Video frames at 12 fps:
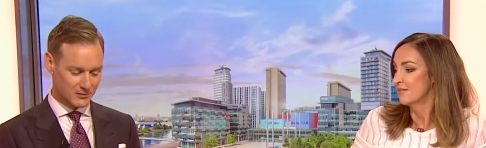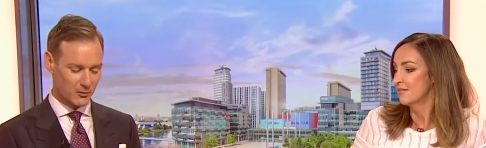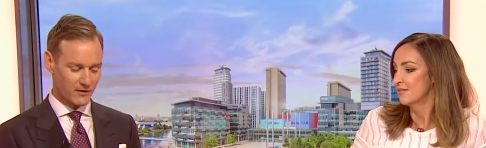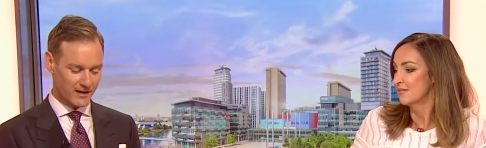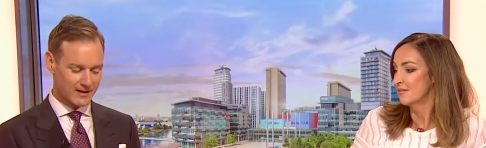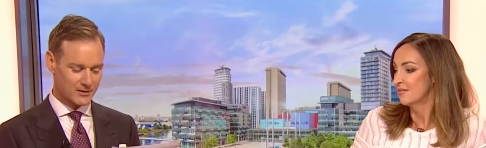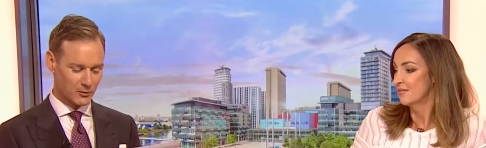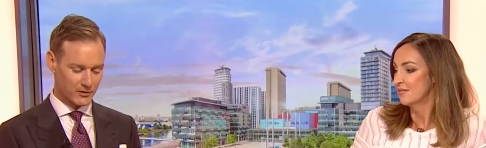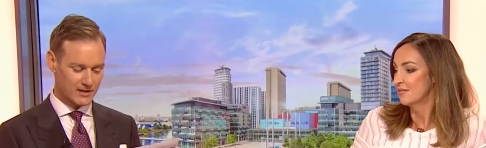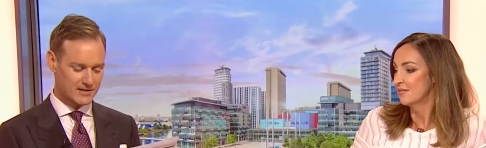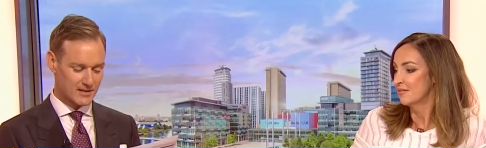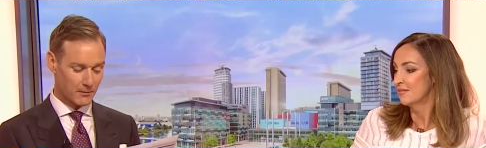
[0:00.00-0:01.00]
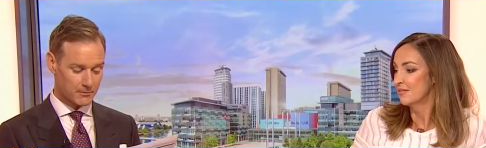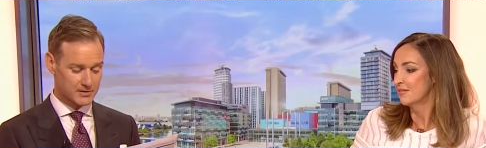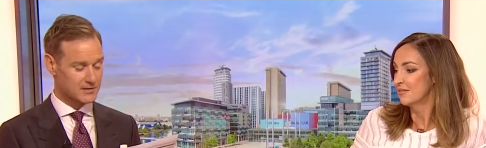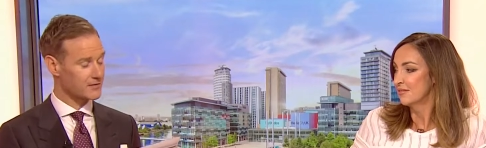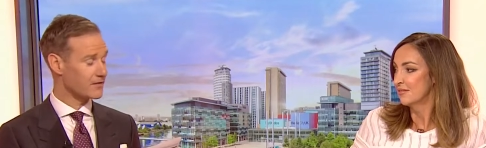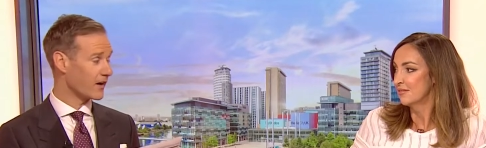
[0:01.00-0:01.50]
Speaker 1: to what they call the
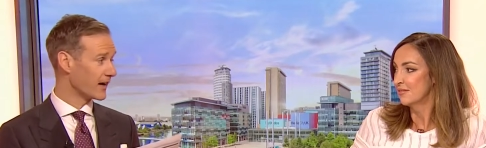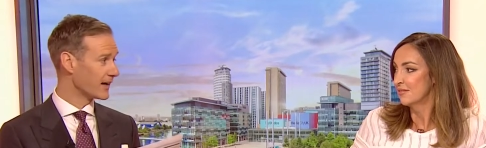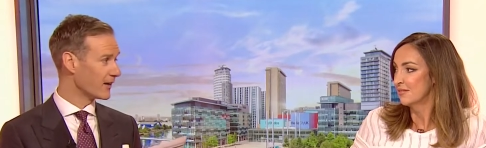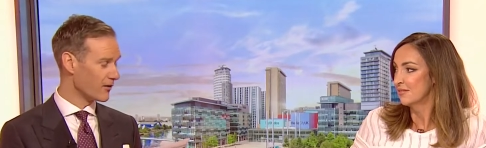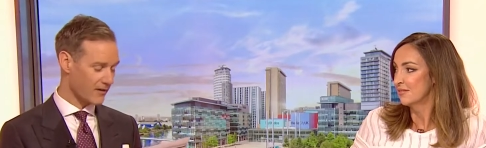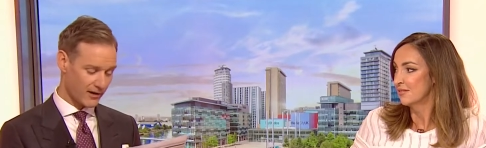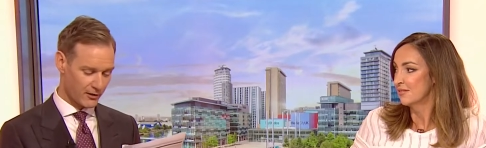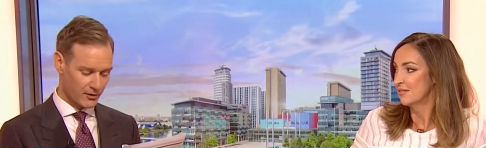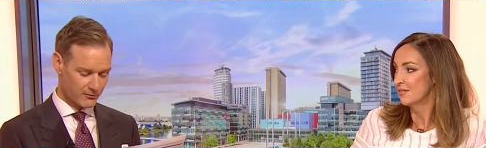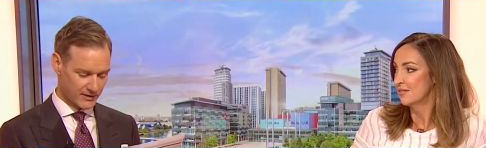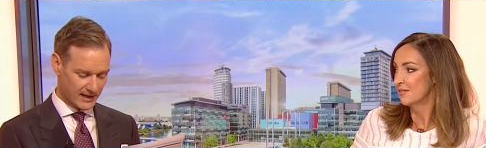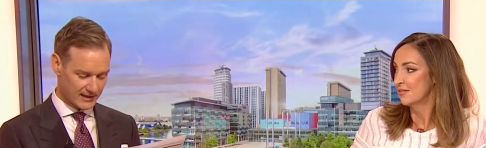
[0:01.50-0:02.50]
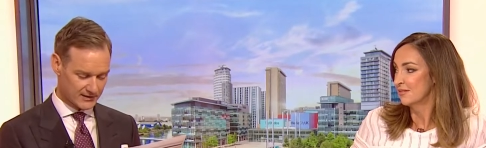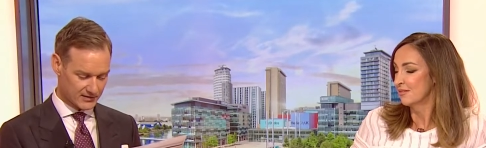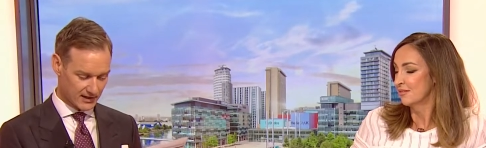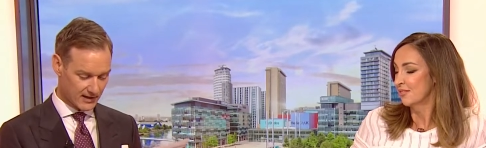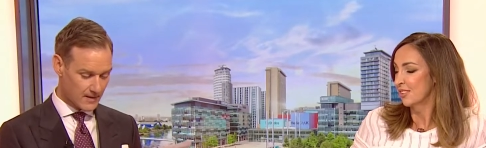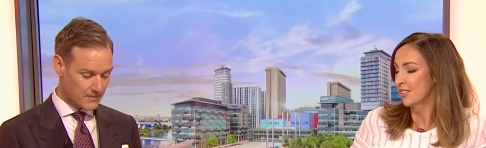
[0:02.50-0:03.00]
dumpster fire of our own
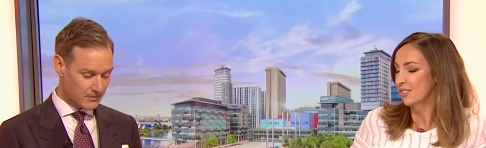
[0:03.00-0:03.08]
reality.